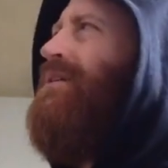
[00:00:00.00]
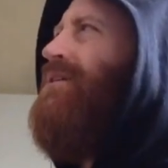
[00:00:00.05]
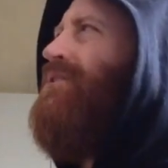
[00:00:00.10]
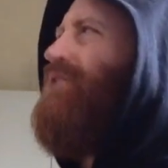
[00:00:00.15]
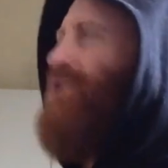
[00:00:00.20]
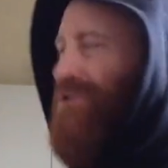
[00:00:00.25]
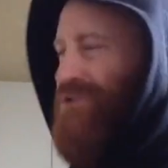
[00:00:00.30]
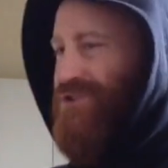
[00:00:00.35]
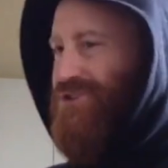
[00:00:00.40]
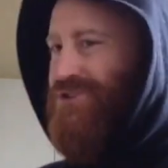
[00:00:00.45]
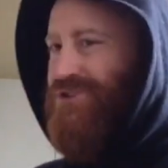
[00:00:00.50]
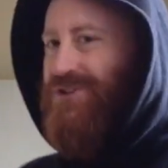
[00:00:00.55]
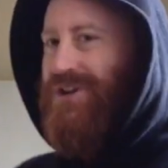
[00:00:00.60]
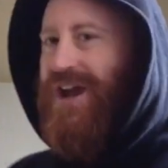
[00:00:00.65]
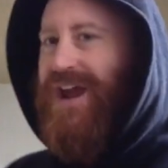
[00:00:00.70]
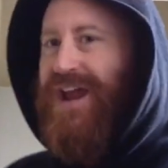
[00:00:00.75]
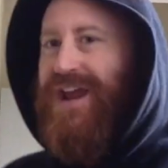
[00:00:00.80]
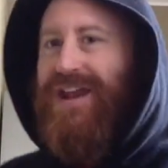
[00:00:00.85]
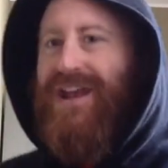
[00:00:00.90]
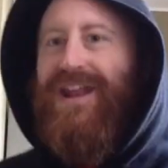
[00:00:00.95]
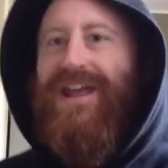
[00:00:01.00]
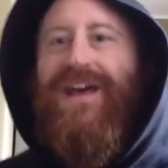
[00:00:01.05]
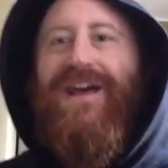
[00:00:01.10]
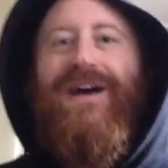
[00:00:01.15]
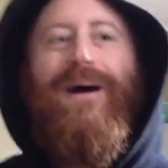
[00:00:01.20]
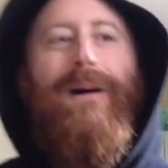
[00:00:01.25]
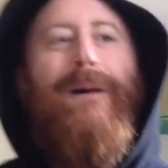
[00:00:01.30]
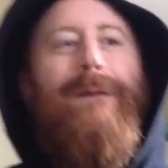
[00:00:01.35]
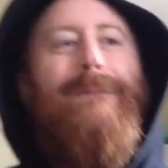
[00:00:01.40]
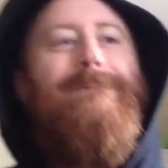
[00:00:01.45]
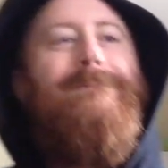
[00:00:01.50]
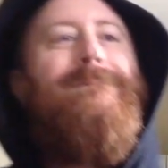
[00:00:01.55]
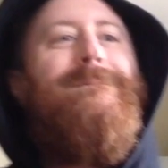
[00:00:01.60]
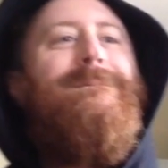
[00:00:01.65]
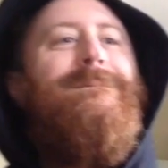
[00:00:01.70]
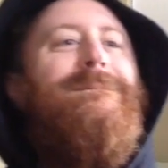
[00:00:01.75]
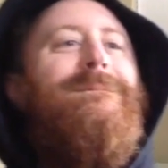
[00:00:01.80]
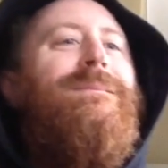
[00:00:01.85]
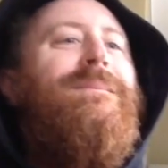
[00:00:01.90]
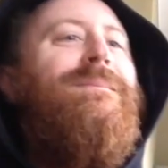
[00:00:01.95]
concentrate.
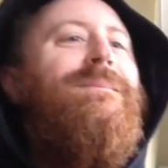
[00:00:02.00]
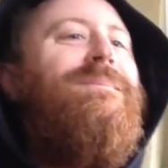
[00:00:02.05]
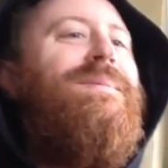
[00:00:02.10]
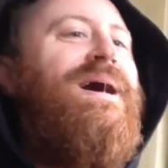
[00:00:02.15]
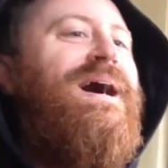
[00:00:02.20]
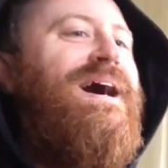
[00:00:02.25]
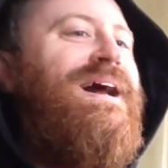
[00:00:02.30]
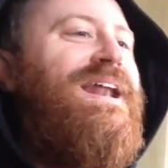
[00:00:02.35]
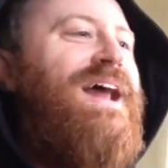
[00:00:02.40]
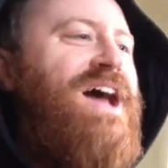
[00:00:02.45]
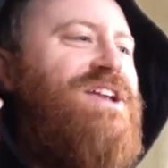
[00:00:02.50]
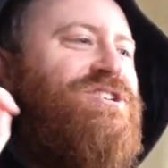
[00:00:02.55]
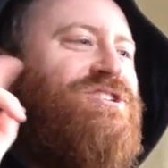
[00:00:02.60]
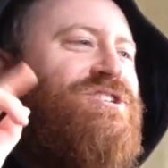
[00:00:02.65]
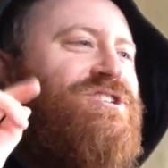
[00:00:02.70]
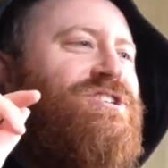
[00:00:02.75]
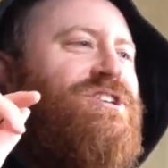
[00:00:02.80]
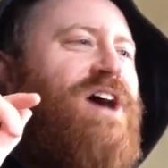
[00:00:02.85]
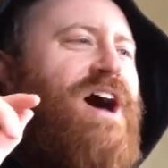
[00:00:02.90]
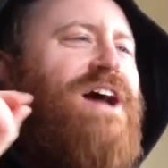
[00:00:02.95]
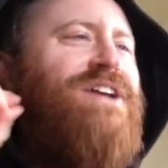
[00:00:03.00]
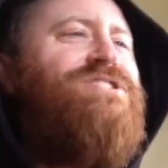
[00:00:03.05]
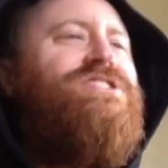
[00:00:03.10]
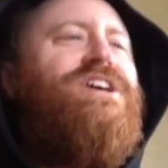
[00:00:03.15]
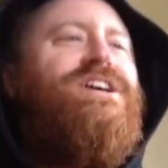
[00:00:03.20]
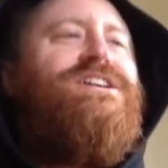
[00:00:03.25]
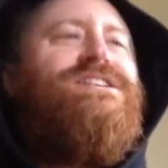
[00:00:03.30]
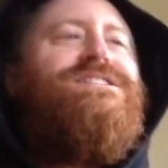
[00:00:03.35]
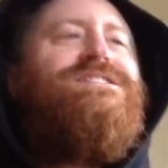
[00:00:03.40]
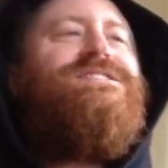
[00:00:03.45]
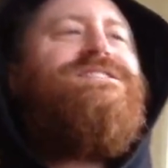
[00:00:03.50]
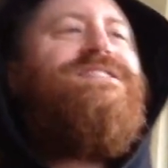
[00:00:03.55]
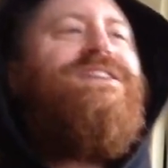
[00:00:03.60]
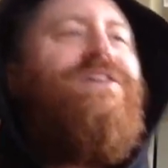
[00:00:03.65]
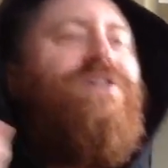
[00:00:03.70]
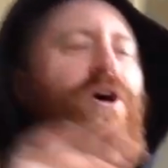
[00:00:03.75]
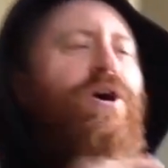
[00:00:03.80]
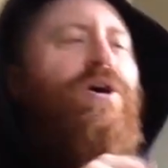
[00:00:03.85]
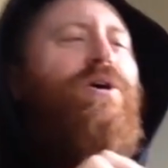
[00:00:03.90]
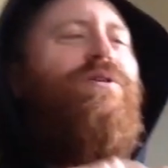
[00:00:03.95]
But I just
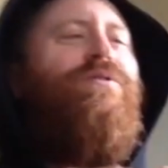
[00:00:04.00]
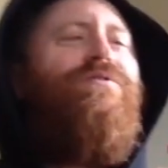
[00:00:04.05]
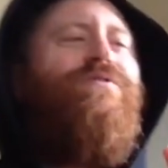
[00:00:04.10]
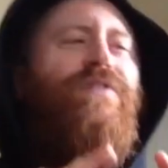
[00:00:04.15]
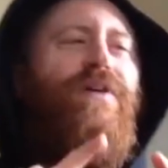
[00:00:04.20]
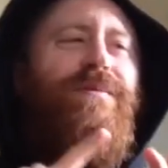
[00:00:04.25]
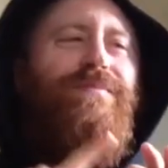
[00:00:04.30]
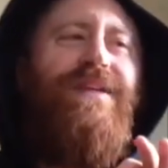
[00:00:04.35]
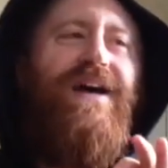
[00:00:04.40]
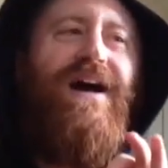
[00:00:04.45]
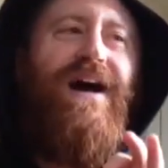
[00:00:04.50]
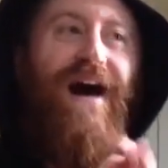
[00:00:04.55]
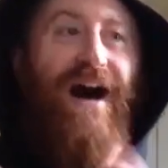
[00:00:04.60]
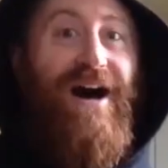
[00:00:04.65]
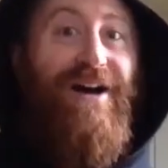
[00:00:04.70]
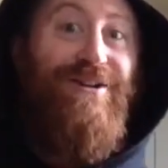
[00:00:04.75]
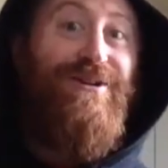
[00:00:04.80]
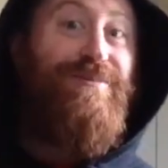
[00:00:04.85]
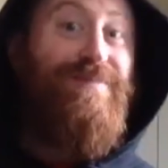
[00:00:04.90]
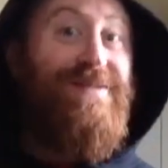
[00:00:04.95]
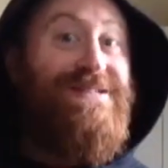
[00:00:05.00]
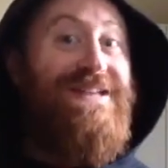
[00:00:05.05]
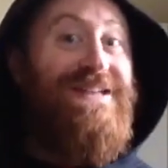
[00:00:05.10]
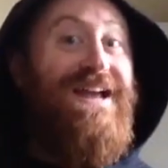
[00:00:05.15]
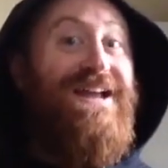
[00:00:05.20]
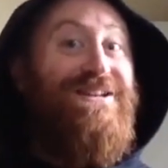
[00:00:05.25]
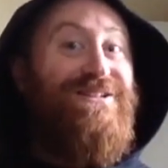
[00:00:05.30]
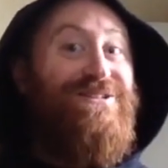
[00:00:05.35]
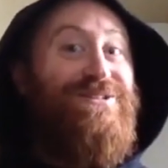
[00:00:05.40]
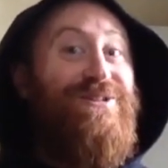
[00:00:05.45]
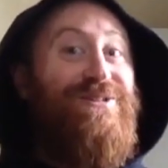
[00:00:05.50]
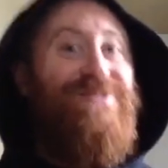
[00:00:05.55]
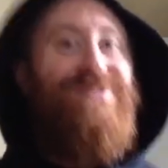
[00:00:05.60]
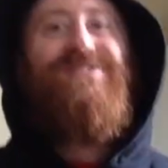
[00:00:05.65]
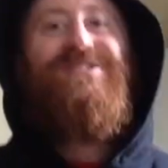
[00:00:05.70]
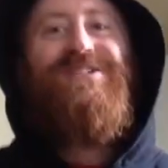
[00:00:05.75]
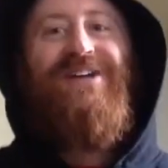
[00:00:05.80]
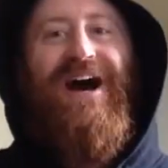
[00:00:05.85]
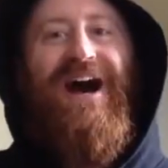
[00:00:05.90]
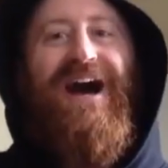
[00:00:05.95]
go from the 100%
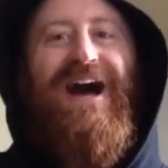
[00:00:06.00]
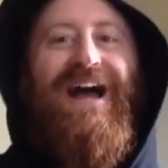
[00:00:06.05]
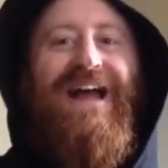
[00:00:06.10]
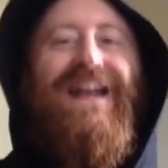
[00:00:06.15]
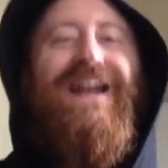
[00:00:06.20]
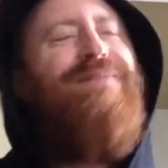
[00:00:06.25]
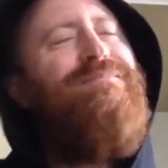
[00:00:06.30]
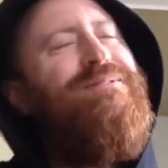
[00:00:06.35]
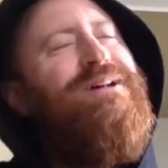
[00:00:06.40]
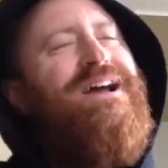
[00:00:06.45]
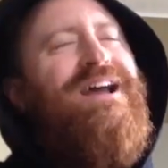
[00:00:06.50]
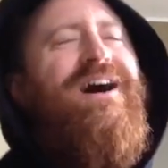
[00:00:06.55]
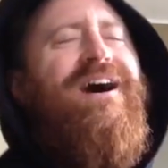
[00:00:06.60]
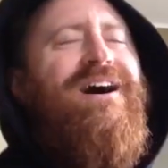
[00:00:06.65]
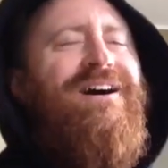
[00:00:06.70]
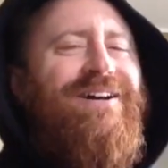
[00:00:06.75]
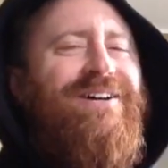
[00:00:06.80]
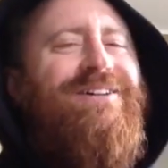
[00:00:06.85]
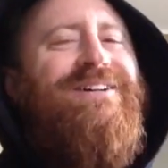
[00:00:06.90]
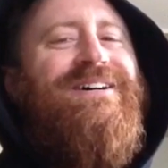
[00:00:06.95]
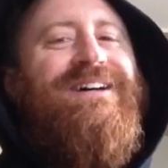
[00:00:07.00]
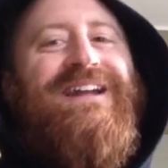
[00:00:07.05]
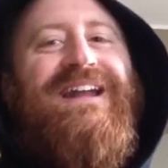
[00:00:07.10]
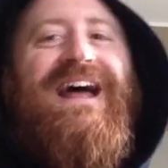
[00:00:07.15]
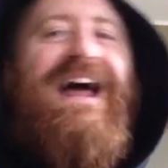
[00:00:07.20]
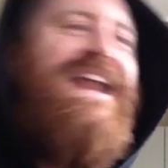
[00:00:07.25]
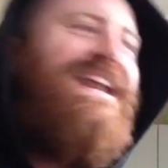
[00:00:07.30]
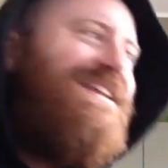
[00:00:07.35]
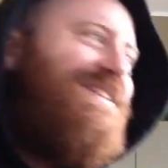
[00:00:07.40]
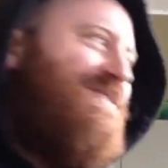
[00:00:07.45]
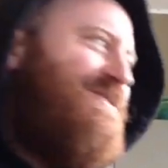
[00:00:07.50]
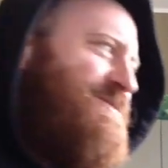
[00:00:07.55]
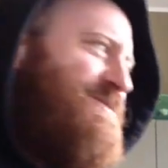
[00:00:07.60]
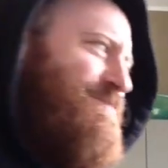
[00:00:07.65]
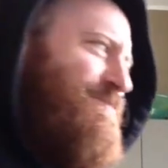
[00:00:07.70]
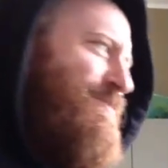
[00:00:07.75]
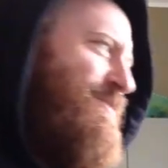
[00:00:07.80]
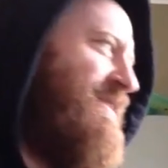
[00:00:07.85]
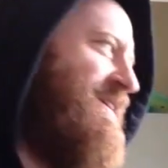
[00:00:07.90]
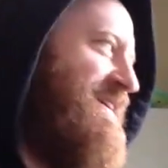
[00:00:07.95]
juice sign. I'm like, oh, good. And it looks
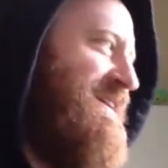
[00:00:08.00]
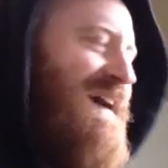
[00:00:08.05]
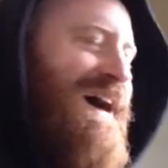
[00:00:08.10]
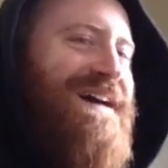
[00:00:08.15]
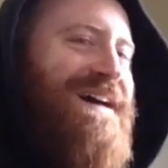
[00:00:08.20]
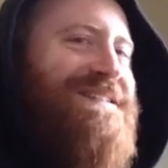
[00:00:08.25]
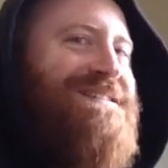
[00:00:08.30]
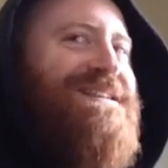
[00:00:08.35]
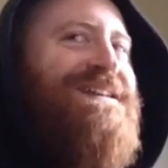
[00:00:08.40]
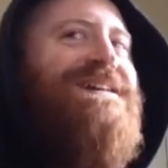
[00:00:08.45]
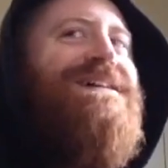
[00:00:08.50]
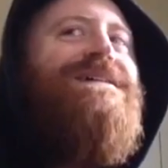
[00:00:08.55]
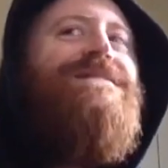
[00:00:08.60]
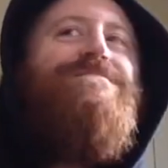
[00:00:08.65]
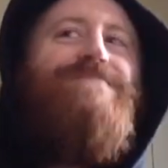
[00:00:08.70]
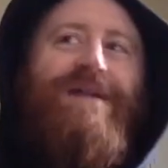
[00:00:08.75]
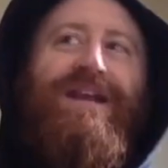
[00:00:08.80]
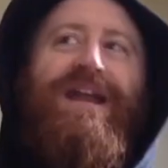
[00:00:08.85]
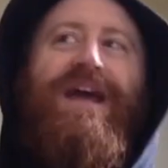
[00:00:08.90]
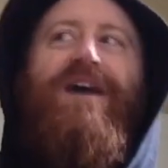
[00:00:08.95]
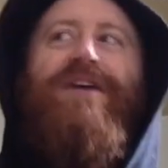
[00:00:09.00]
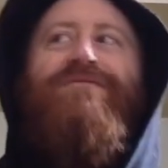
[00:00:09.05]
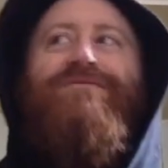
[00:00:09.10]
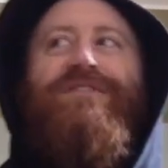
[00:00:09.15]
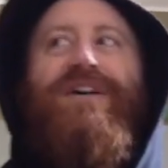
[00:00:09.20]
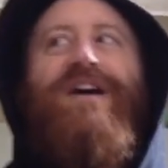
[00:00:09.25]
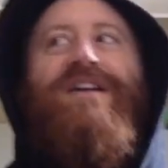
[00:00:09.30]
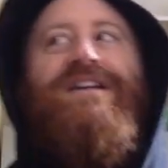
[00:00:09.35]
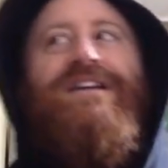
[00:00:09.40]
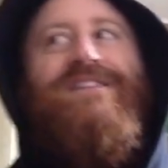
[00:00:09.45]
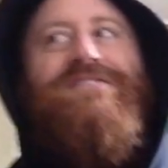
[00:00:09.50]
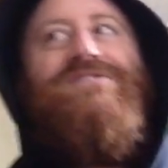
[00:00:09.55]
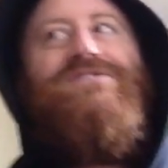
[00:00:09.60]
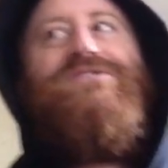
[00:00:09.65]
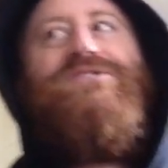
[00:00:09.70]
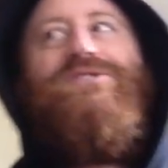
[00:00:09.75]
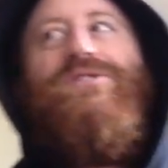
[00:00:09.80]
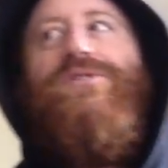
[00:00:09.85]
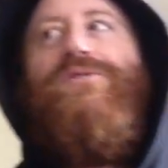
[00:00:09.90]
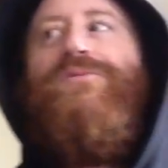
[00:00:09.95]
pretty nice. But now I've found in the
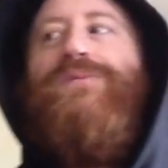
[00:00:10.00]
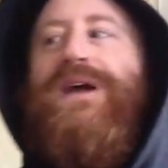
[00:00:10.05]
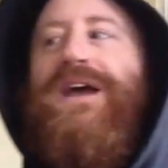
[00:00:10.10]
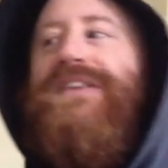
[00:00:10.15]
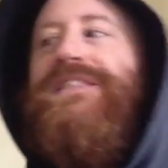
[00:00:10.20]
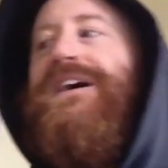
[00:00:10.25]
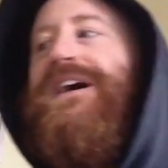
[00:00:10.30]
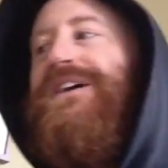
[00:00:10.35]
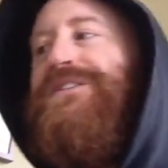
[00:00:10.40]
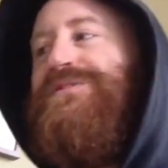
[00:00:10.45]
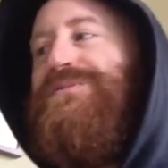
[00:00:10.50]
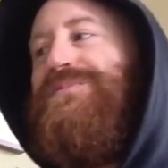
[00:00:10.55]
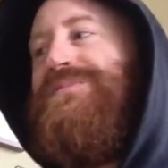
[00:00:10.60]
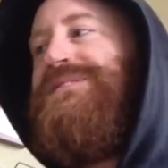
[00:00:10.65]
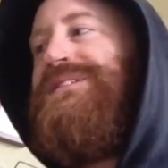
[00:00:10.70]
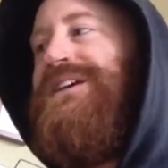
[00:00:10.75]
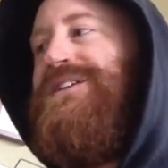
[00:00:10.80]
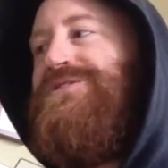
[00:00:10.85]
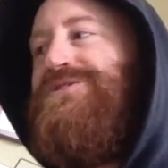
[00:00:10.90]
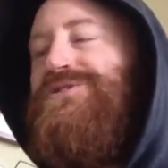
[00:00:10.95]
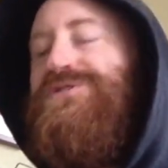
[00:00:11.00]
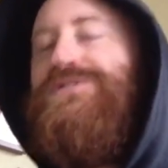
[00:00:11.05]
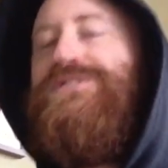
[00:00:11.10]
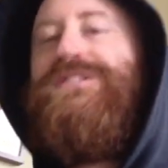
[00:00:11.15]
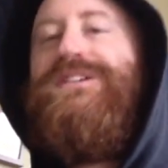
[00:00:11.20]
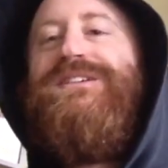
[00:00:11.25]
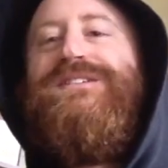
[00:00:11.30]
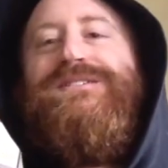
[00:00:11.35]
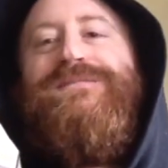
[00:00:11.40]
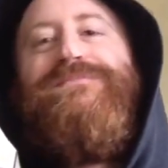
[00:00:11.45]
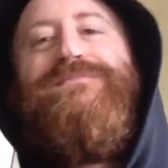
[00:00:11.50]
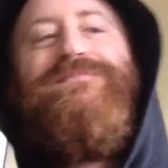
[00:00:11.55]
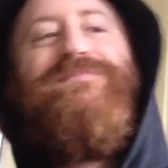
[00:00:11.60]
store where the 100% juice is.